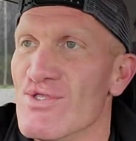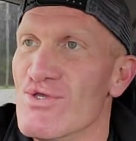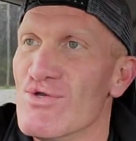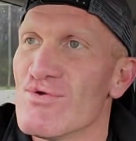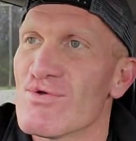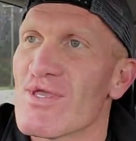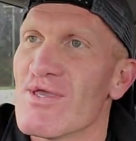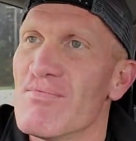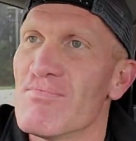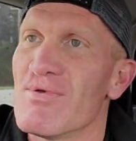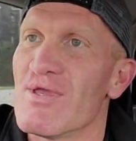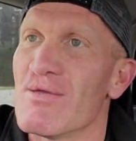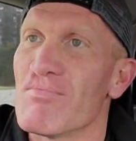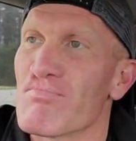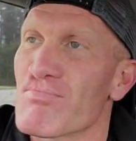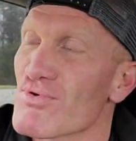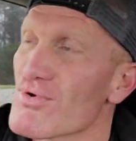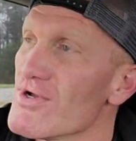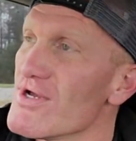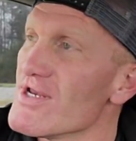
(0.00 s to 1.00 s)
You can be
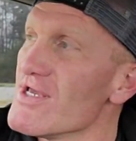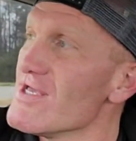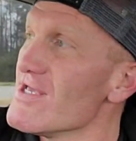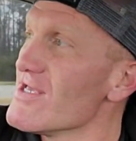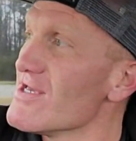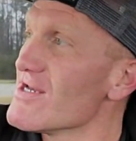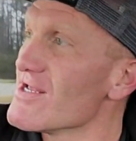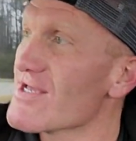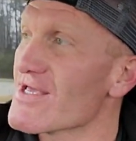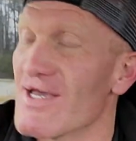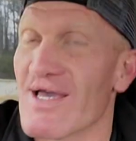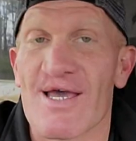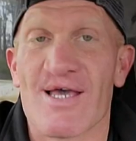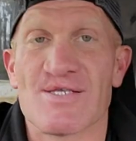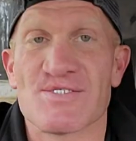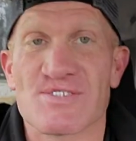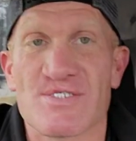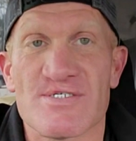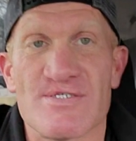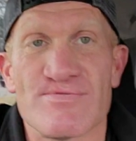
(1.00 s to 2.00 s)
pretty in a
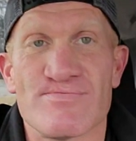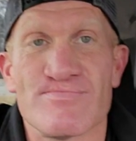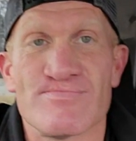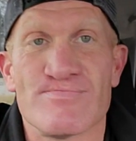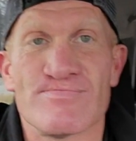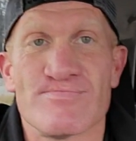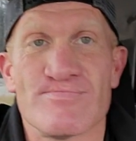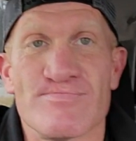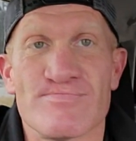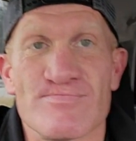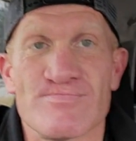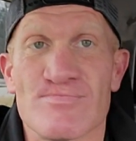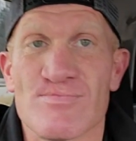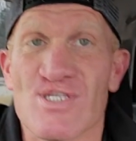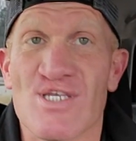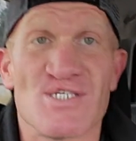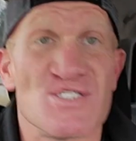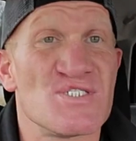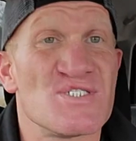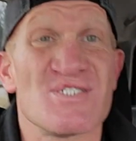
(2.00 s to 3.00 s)
casket.
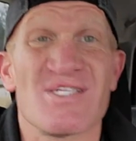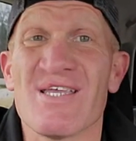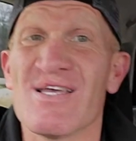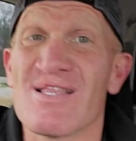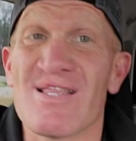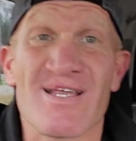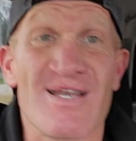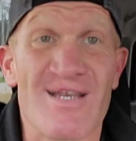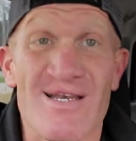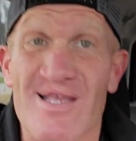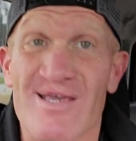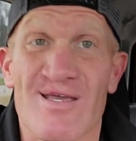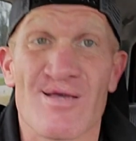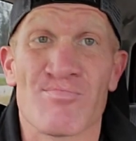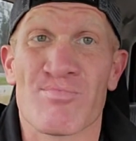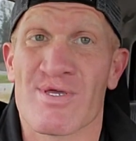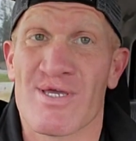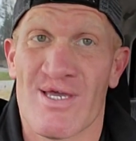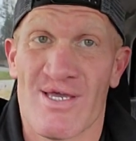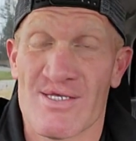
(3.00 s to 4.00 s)
You're still in a
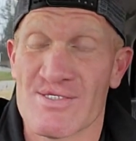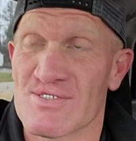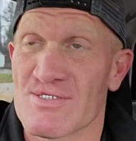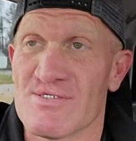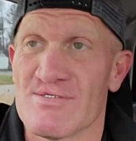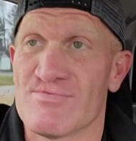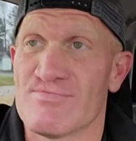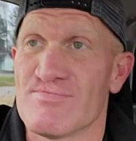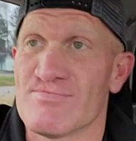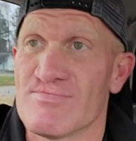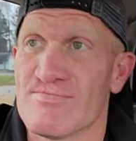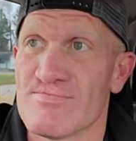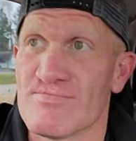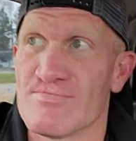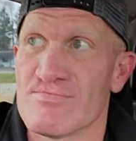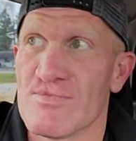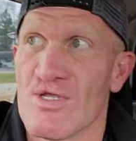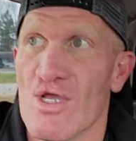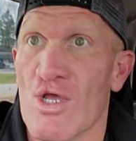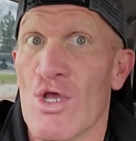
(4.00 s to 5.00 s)
damn casket.
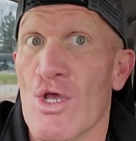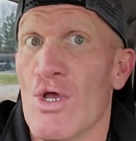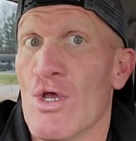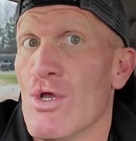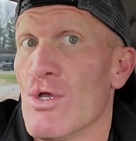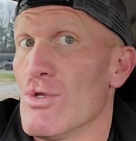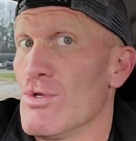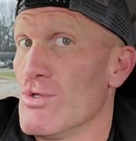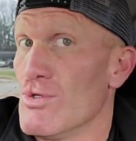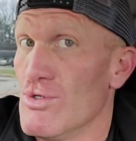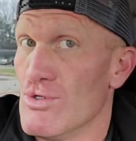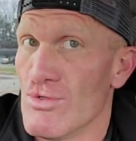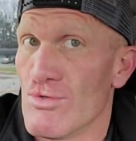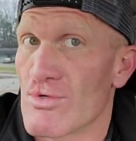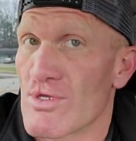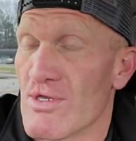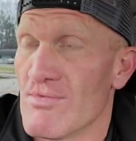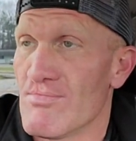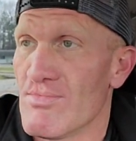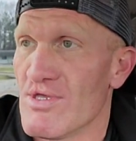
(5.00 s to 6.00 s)

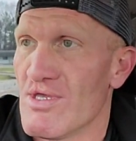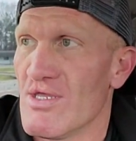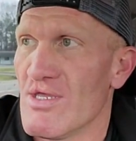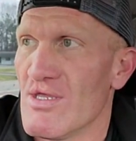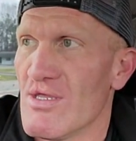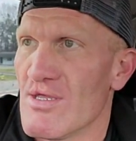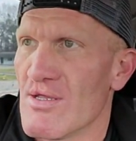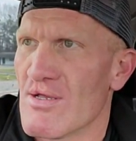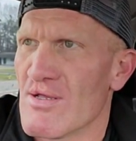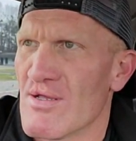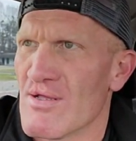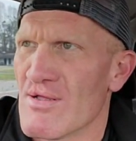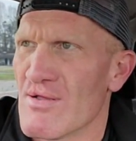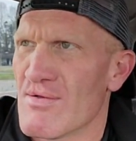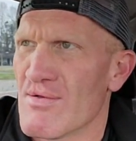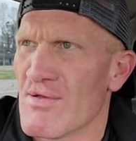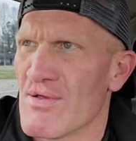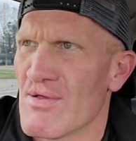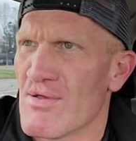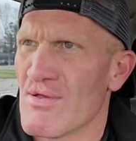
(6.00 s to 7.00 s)
You can be
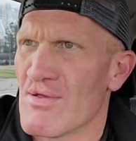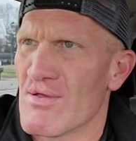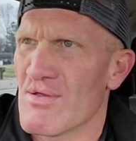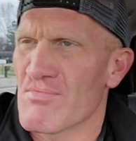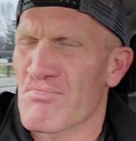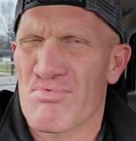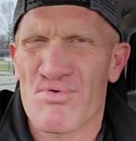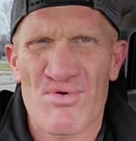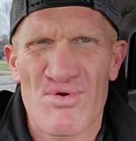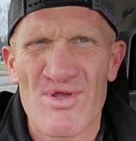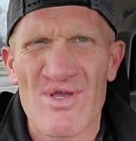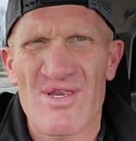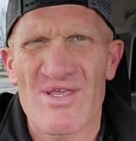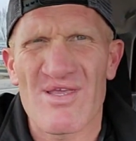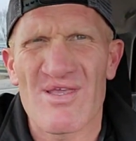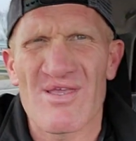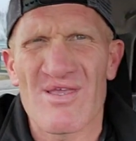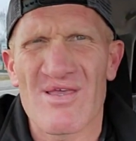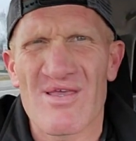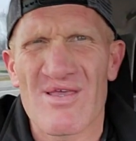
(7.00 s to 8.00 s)

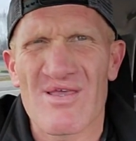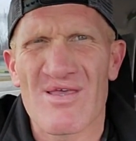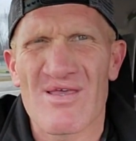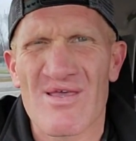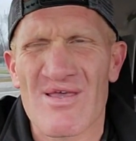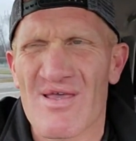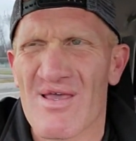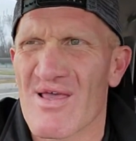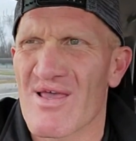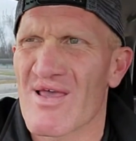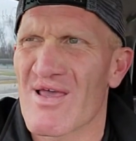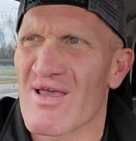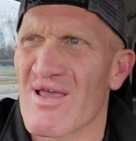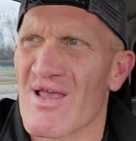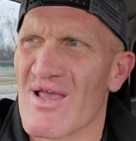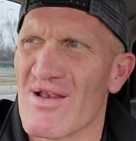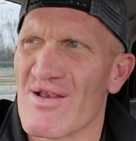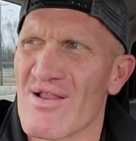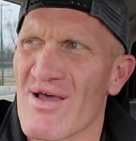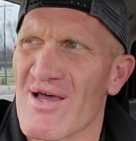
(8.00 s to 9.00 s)
pretty
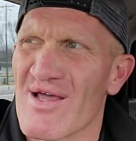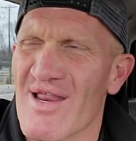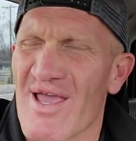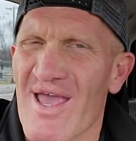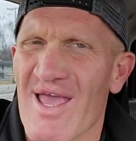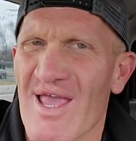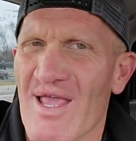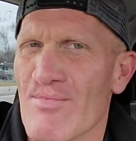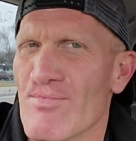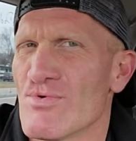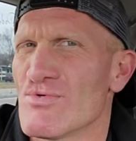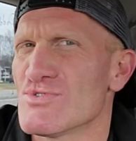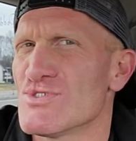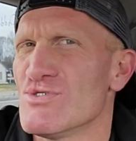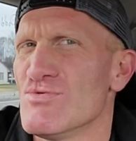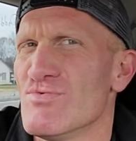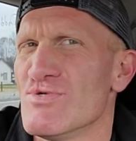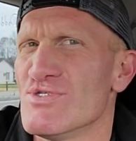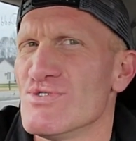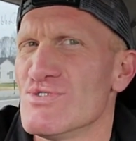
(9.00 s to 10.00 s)
and not able
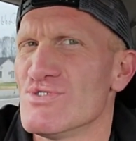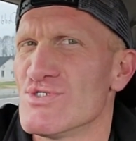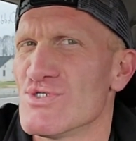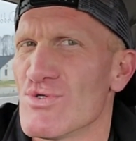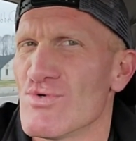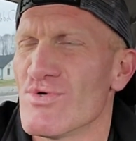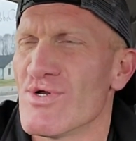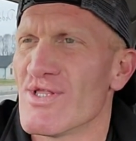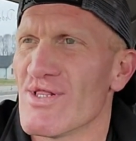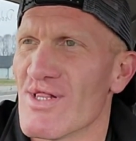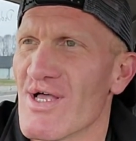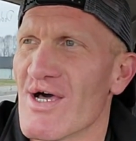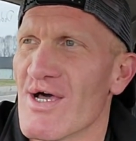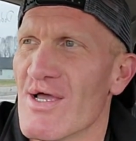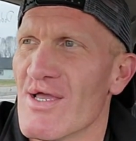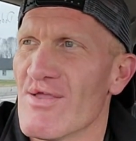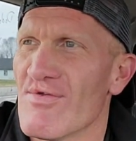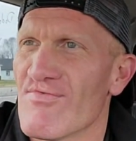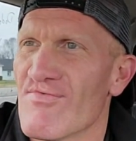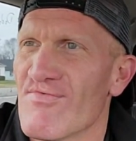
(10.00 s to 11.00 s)
to enjoy
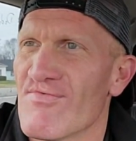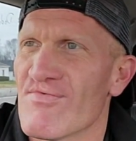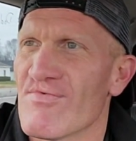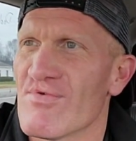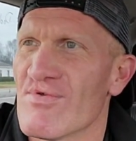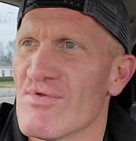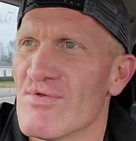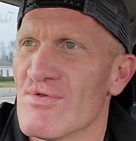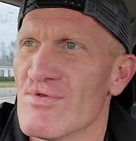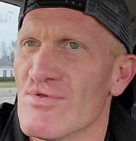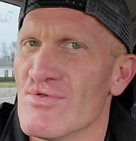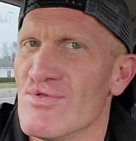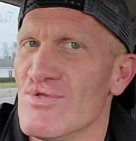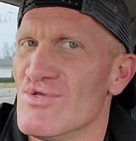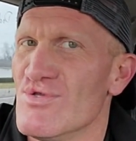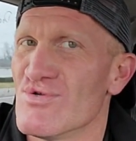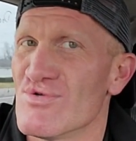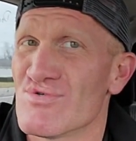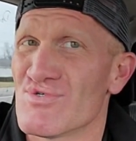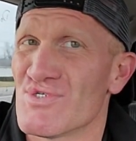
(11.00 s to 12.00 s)
life.
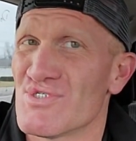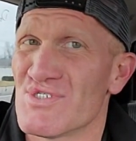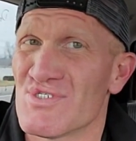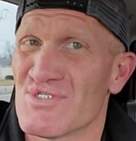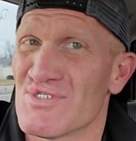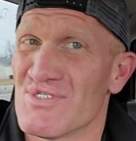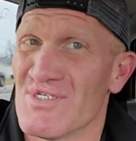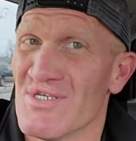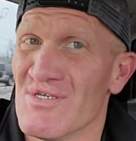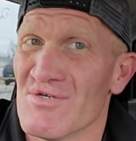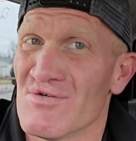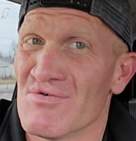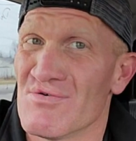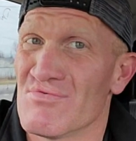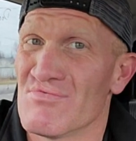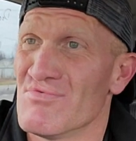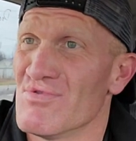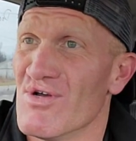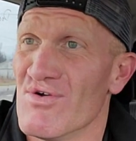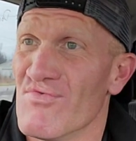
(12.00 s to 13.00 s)
You're still
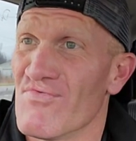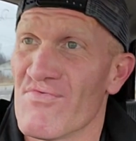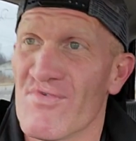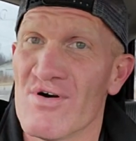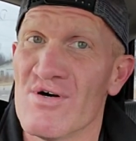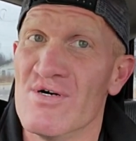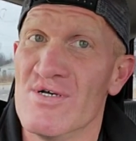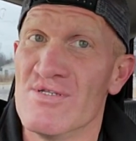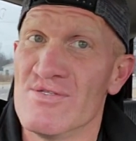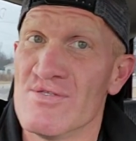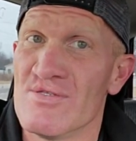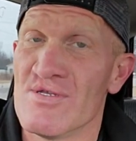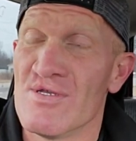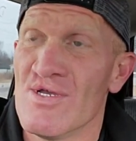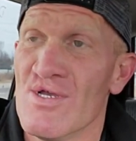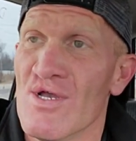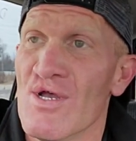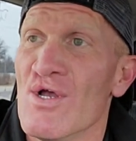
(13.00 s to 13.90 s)
no fun